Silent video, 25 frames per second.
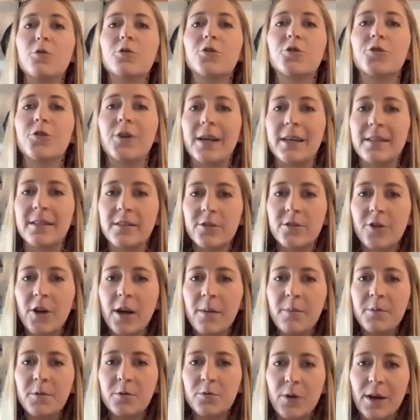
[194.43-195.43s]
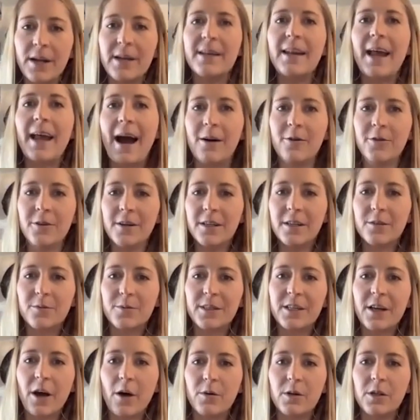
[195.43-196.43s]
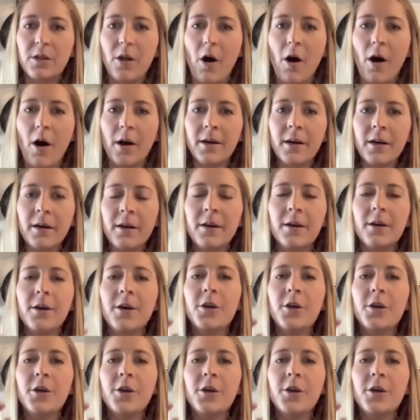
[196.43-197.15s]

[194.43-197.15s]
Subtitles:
transcript written out as we go along,